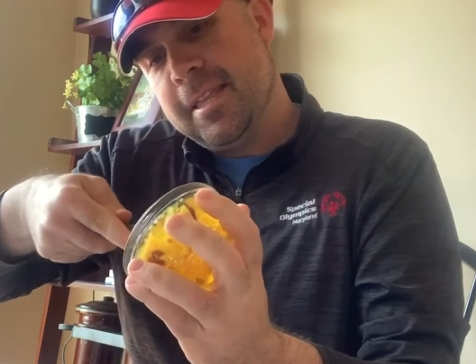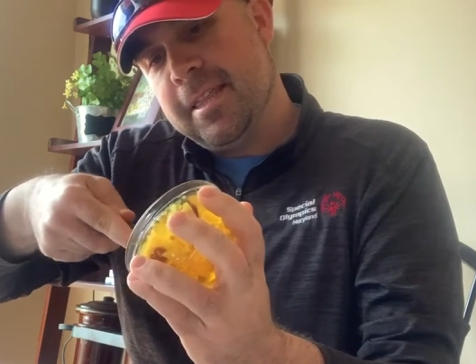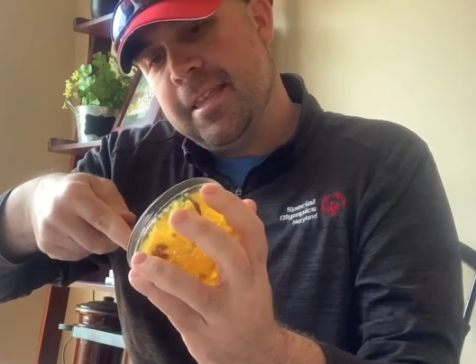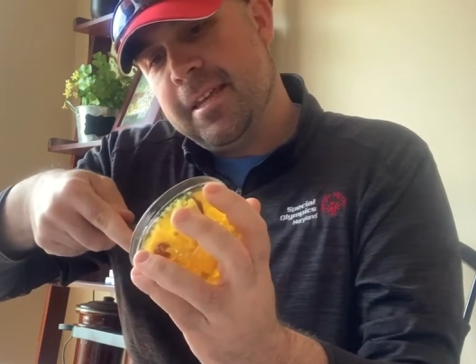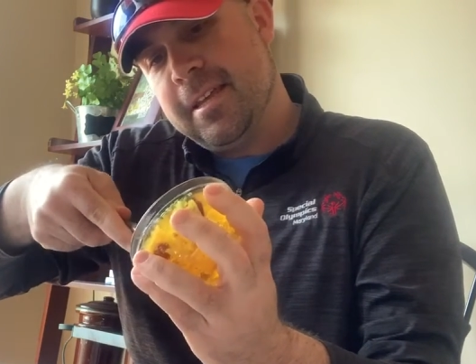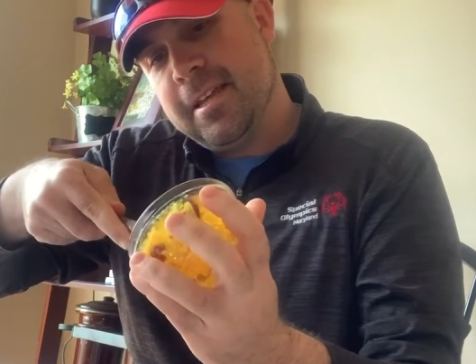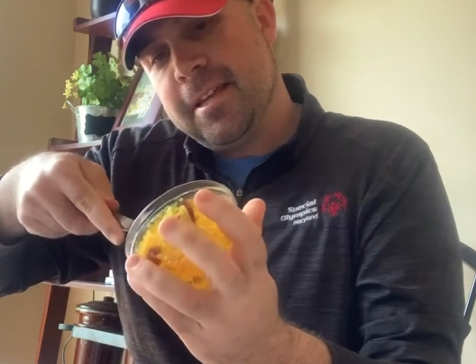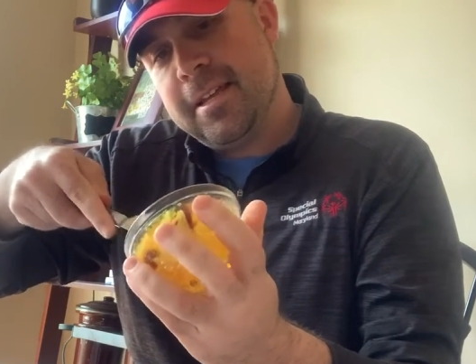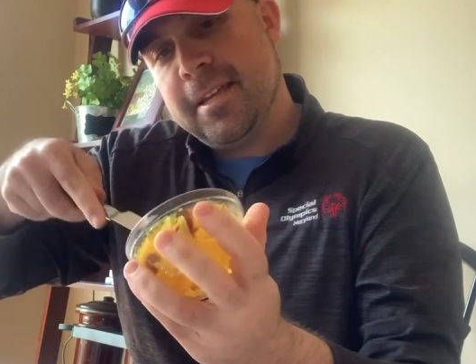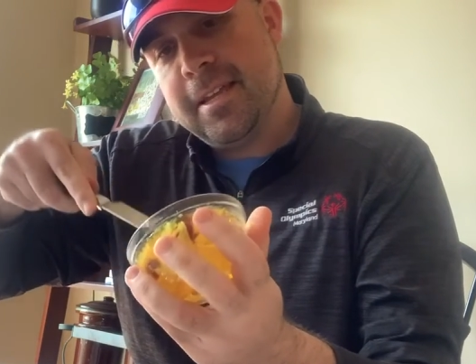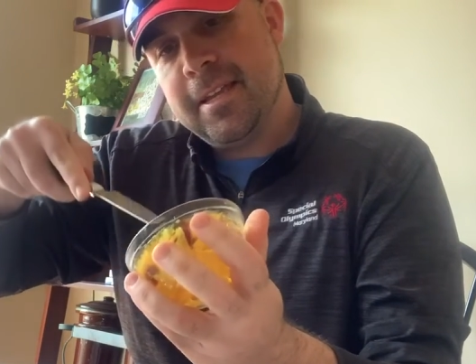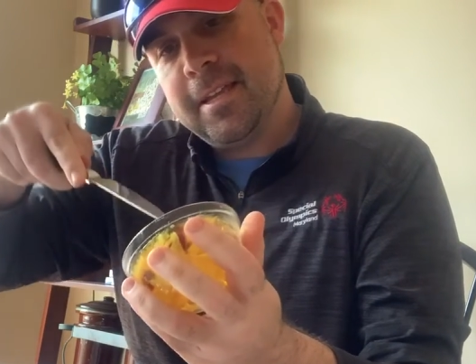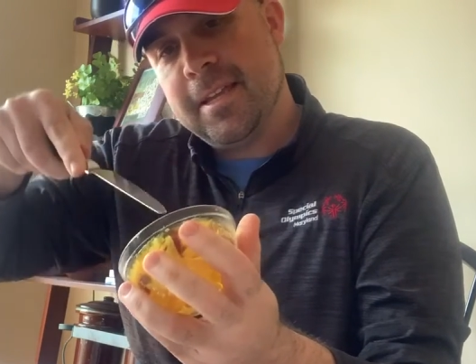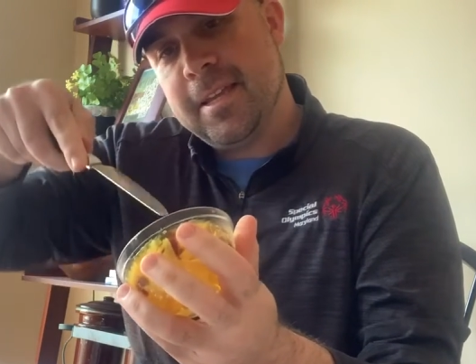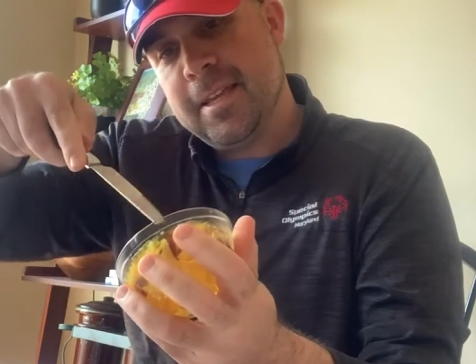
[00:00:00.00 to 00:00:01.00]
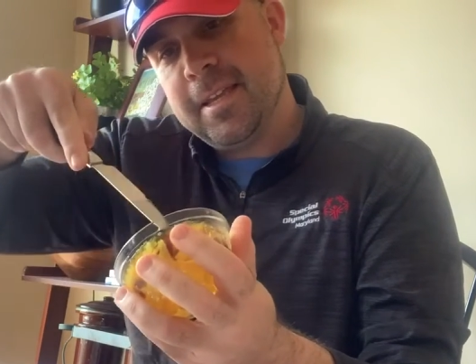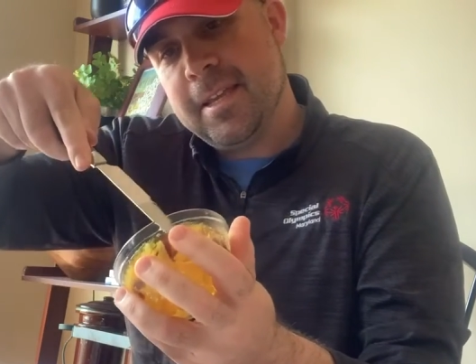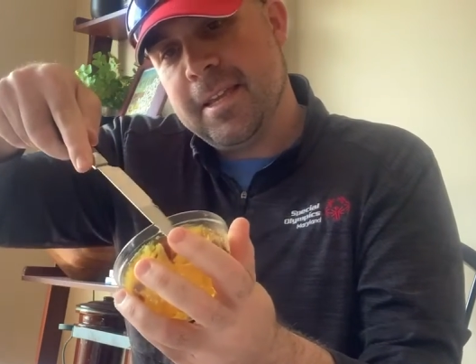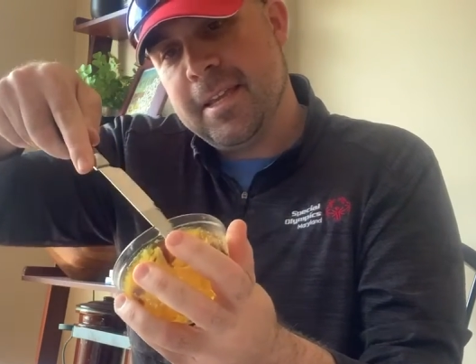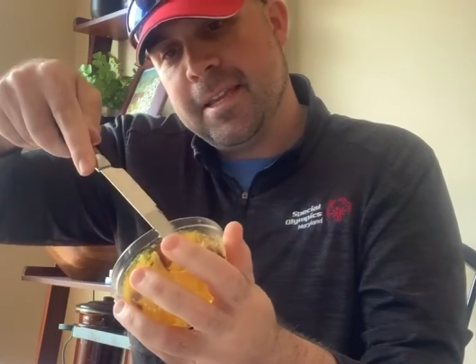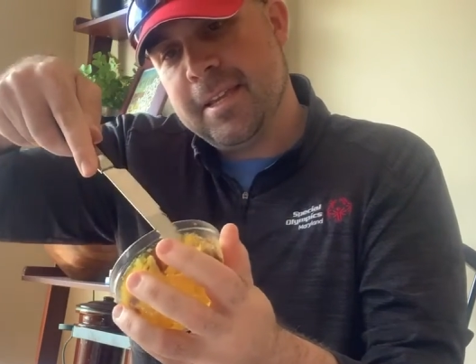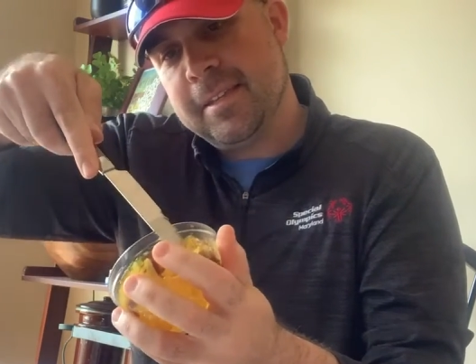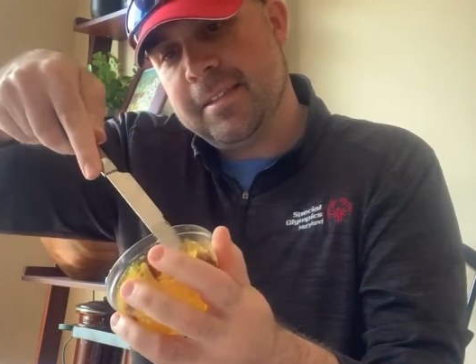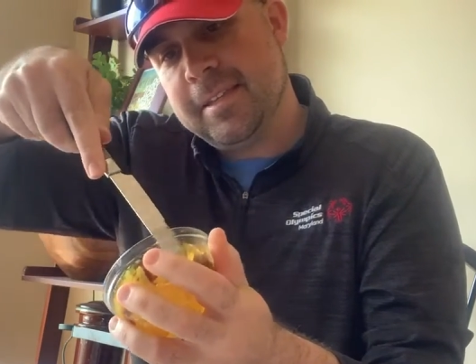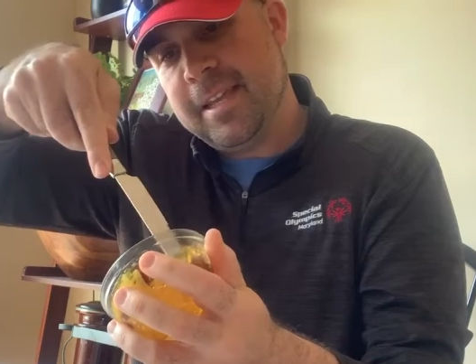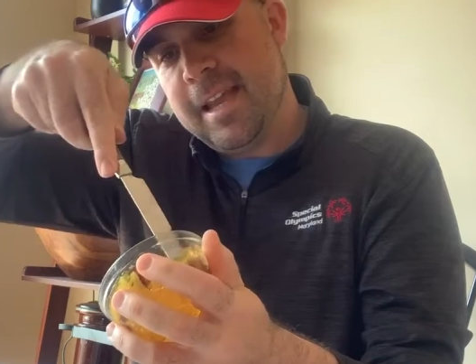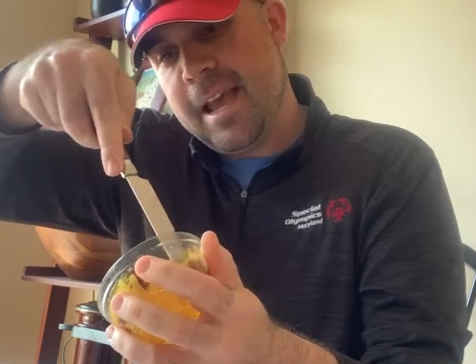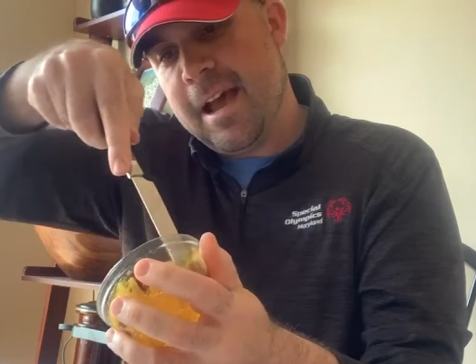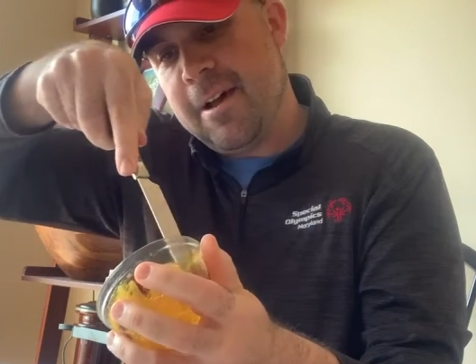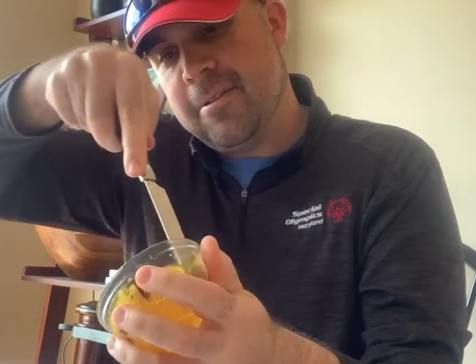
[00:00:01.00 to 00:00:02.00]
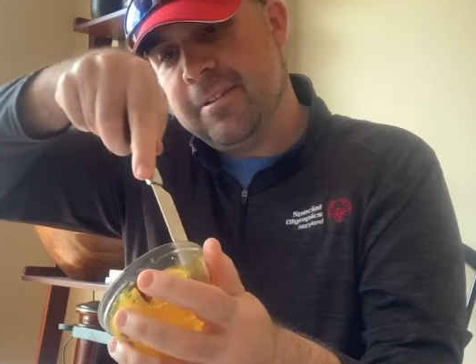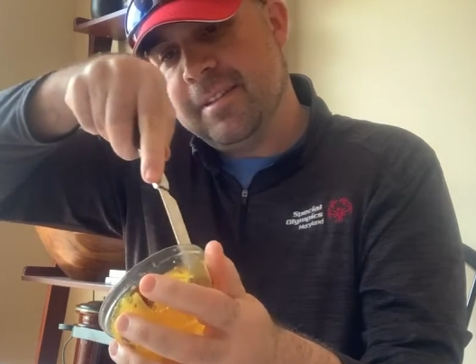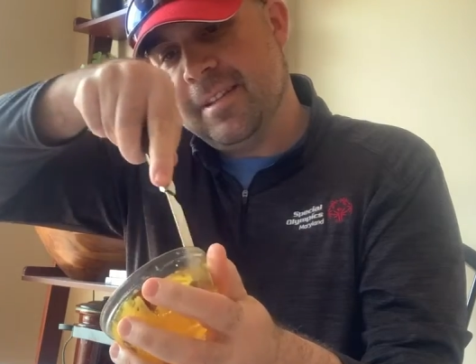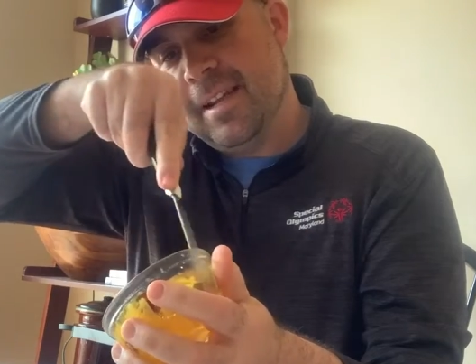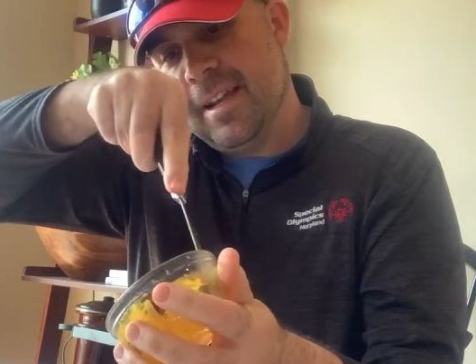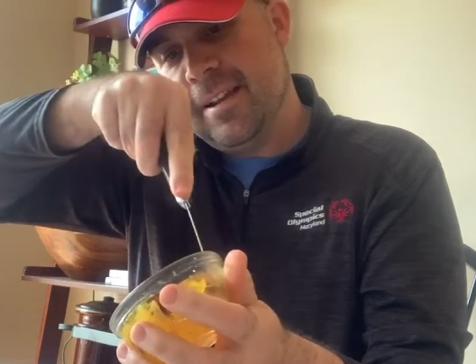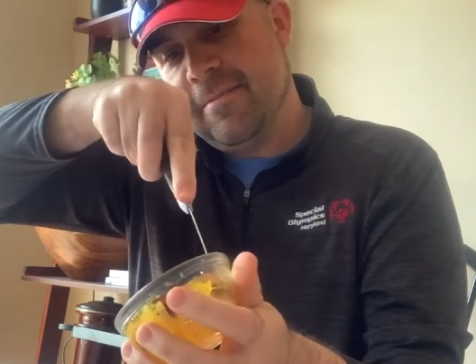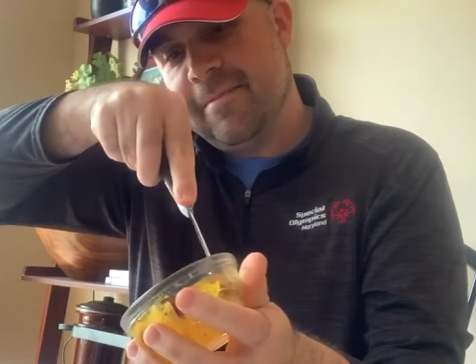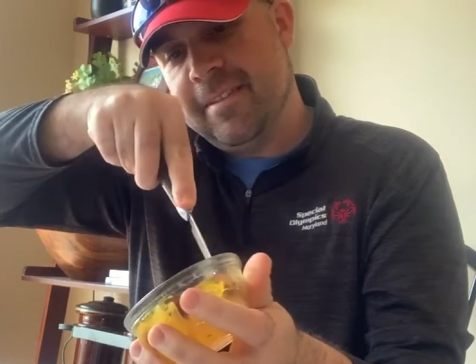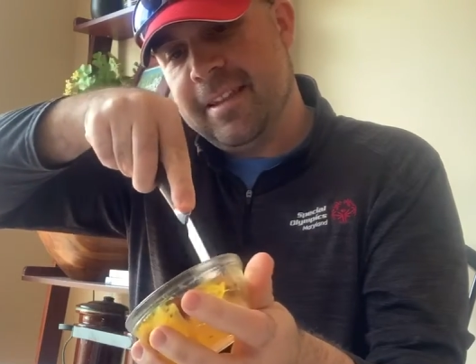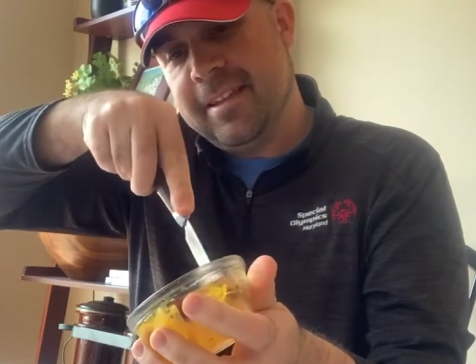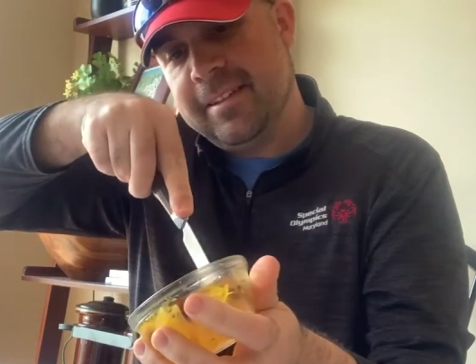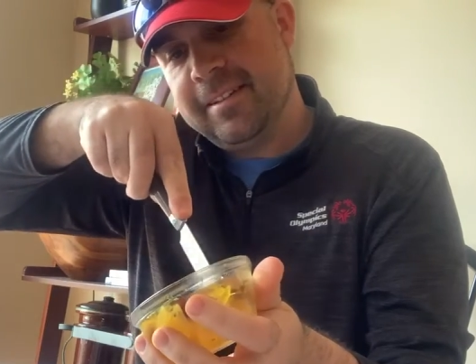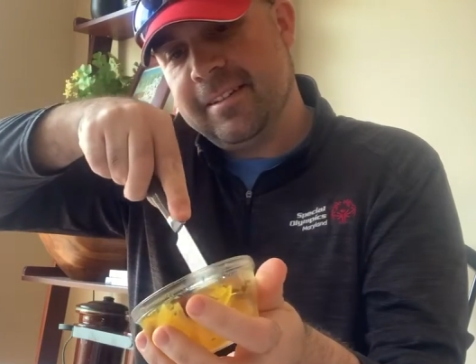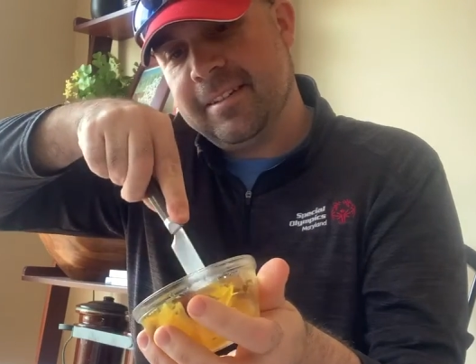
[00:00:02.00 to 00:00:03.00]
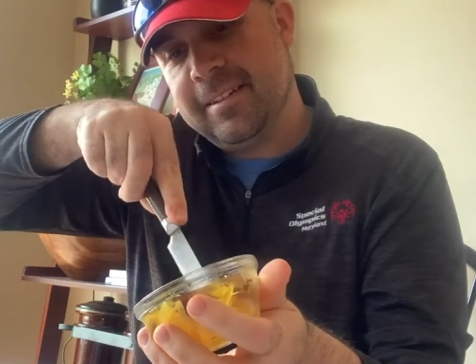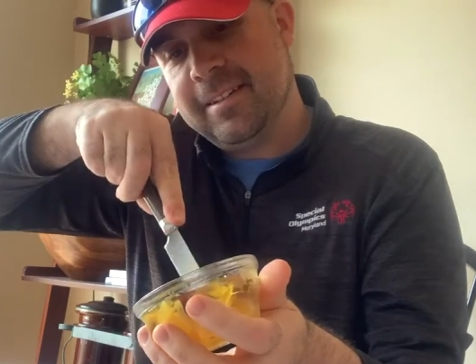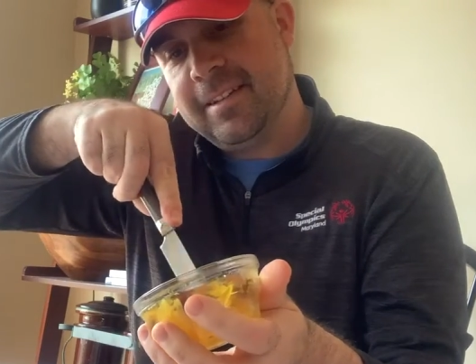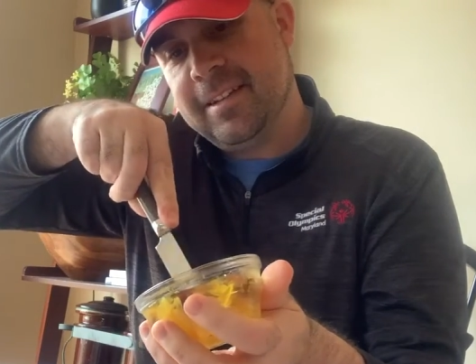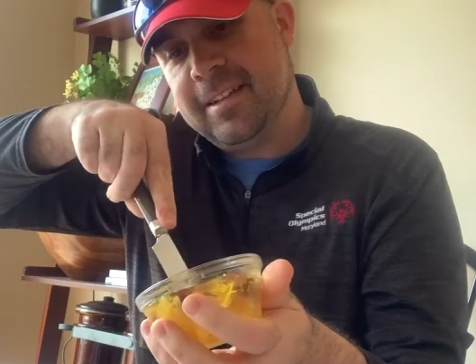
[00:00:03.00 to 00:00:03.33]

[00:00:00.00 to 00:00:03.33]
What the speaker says: the outside of this